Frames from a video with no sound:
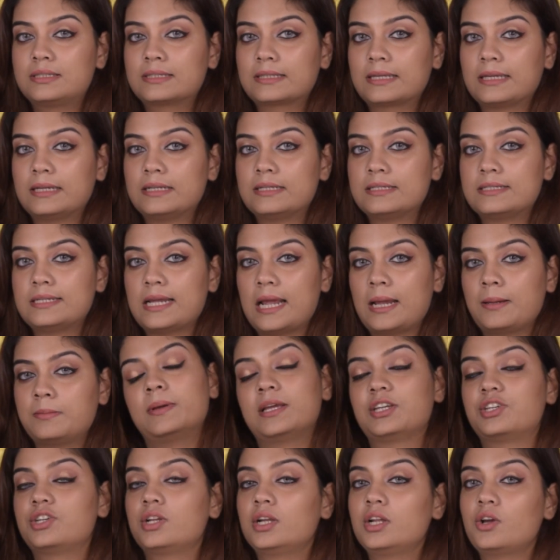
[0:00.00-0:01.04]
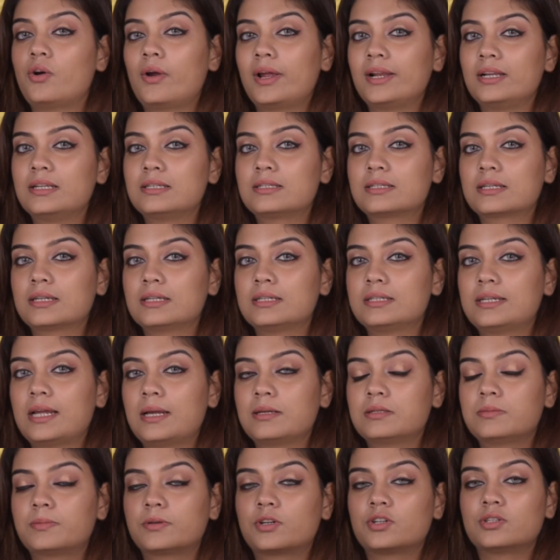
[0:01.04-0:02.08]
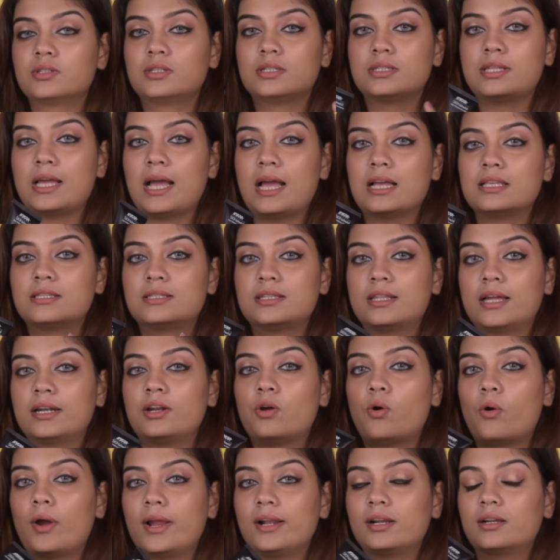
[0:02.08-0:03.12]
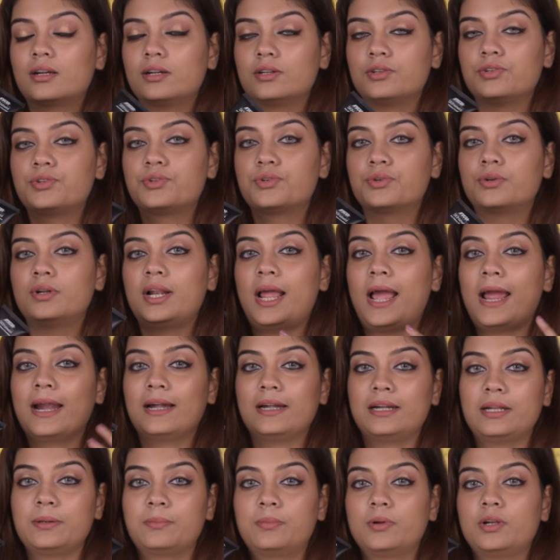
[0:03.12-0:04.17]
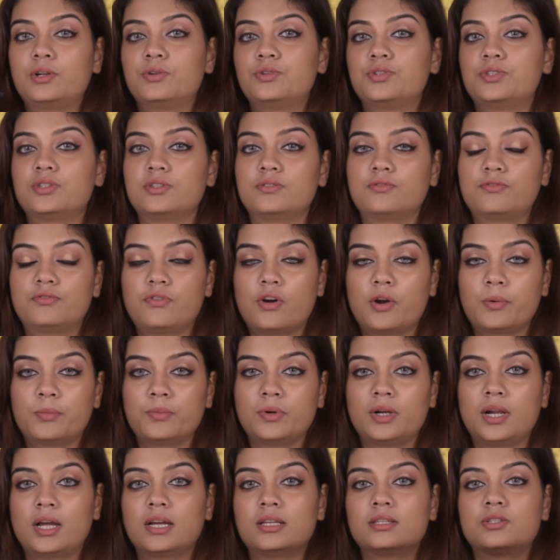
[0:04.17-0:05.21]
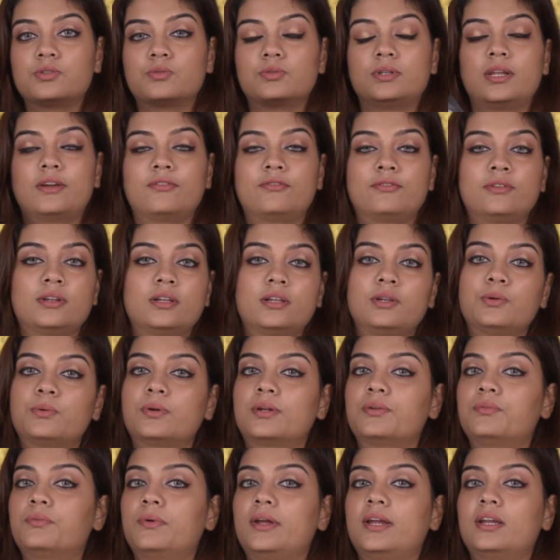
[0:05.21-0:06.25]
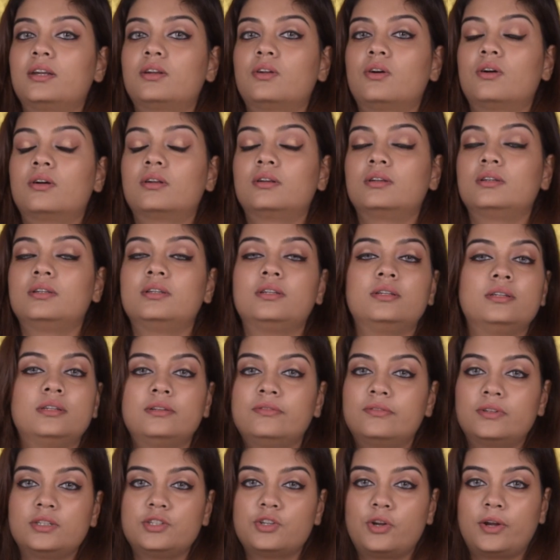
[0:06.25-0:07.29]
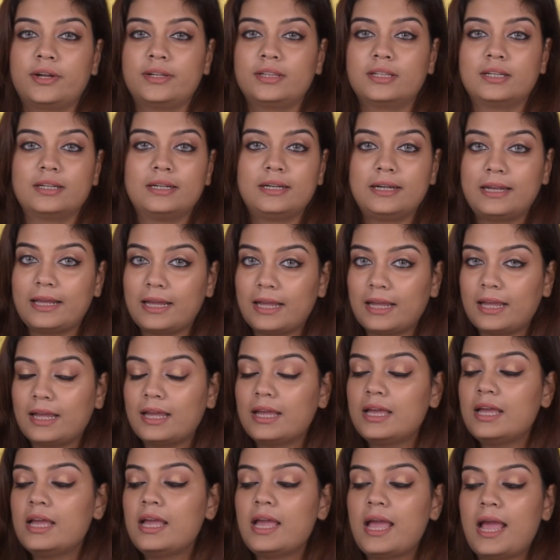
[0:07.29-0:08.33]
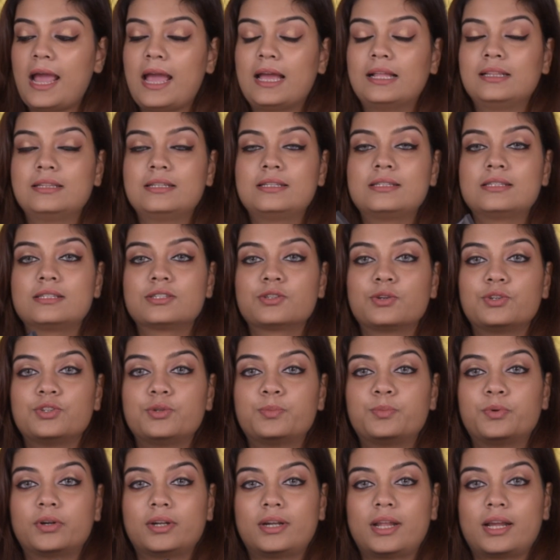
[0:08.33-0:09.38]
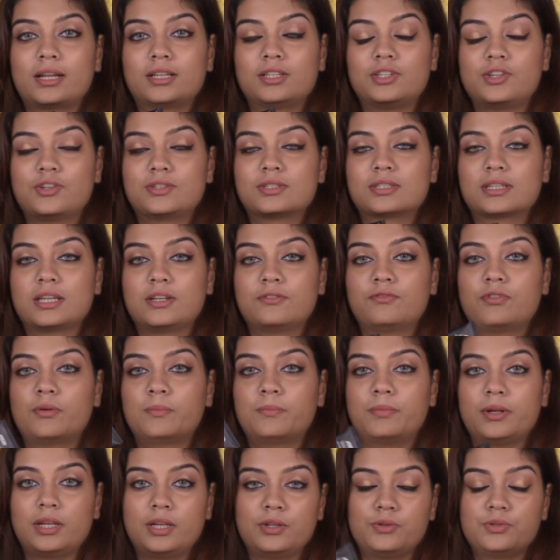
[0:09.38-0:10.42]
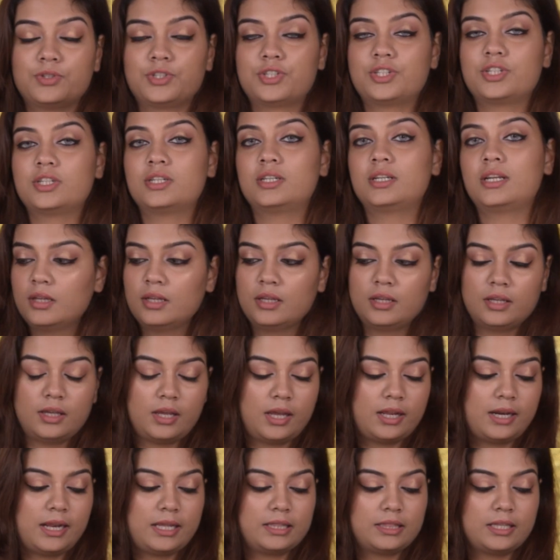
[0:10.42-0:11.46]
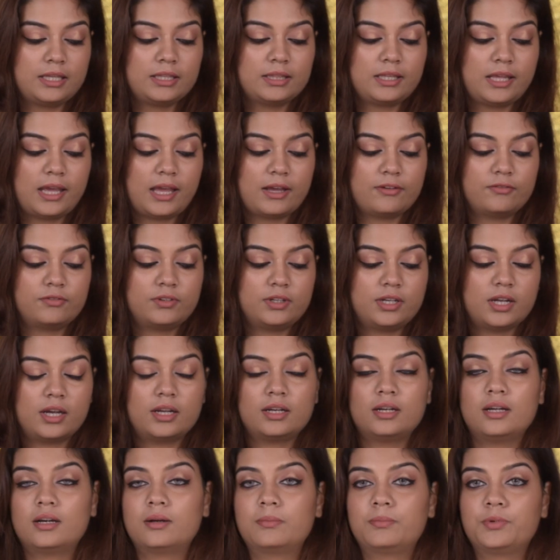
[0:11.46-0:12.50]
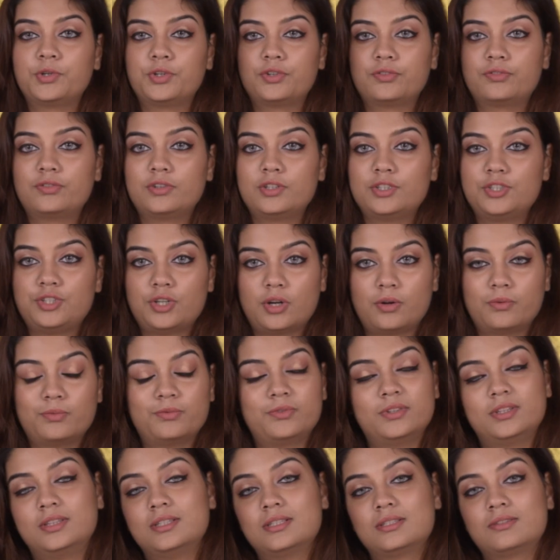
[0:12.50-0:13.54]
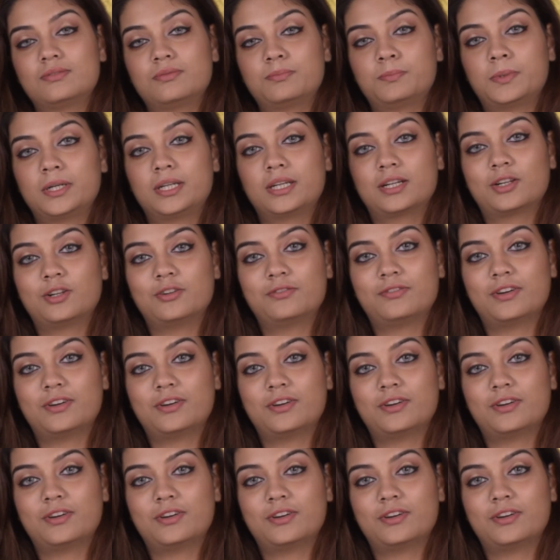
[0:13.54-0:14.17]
skin types, especially oily skin types, because this has that oil control anti-pollution formula, so definitely you can wear it on even during the day, and this is going to protect your skin from pollution, and I think they have done a beautiful job with this particular